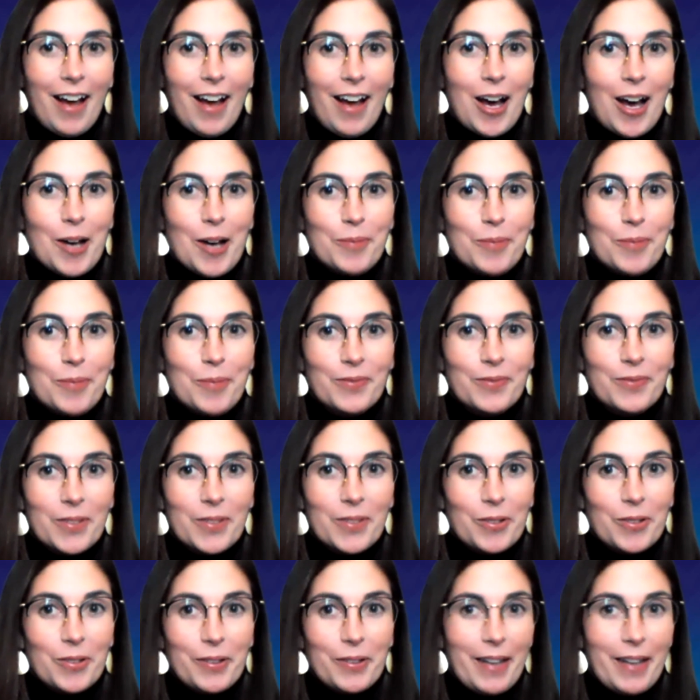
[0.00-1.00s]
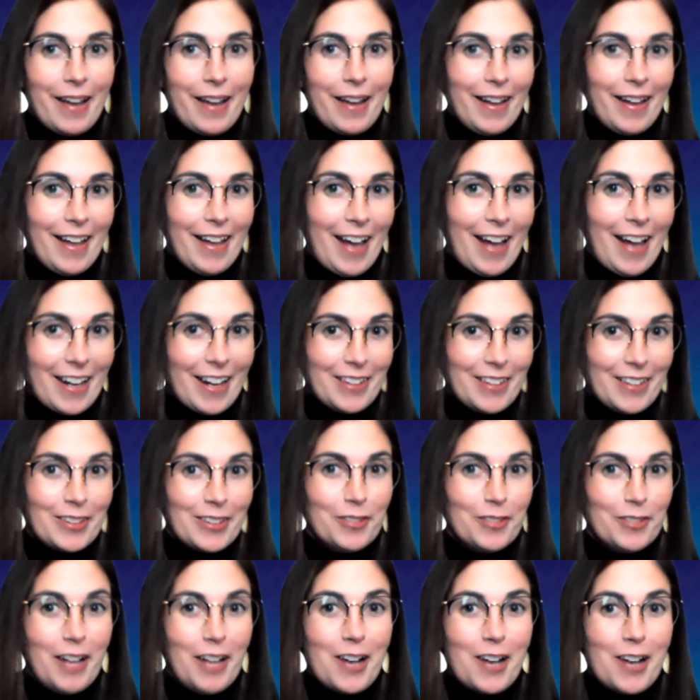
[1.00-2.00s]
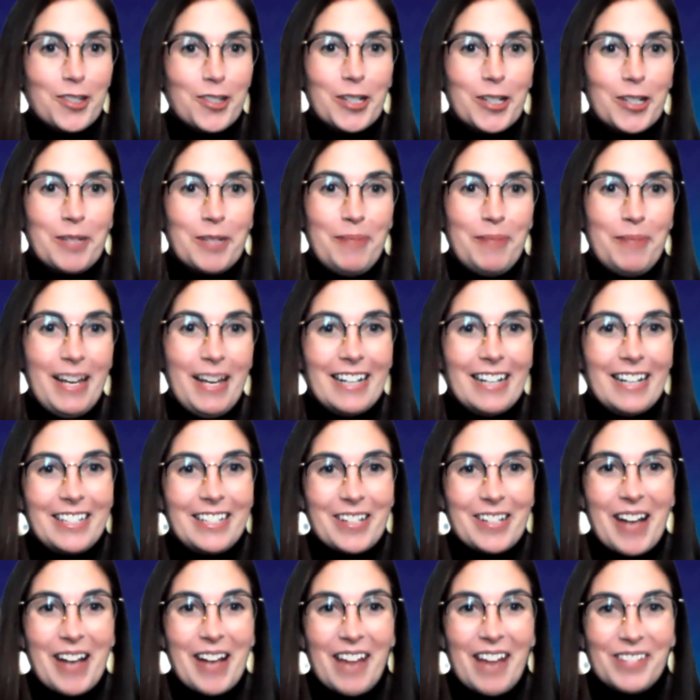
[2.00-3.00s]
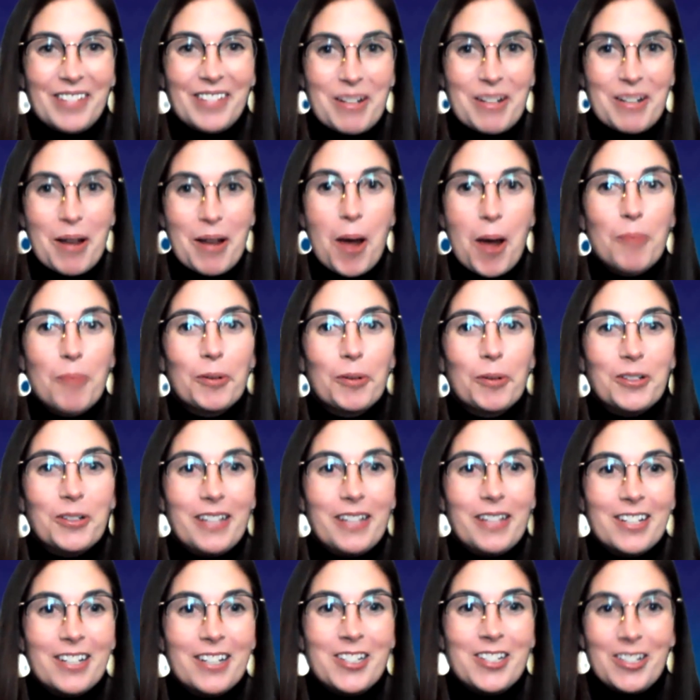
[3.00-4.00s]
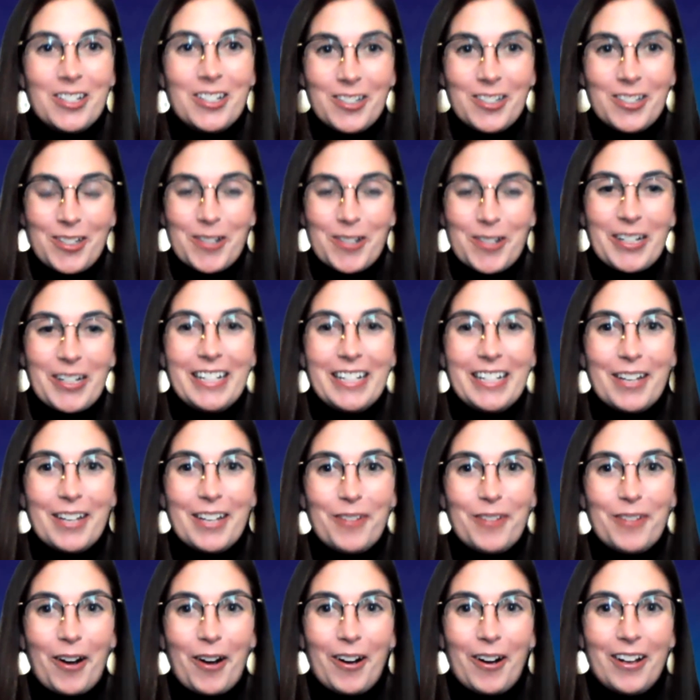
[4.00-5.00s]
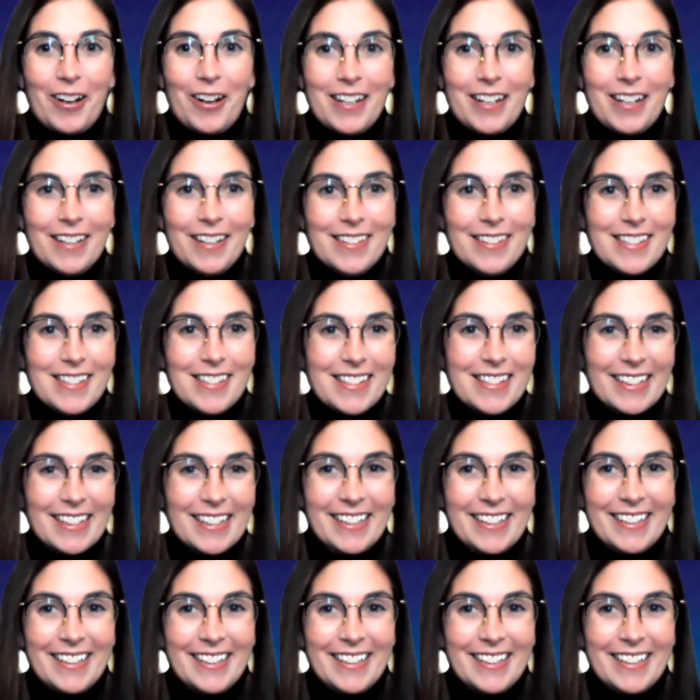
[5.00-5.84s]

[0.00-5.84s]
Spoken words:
How do you think the Flyers are going to be? Do you have any predictions you can give our audience?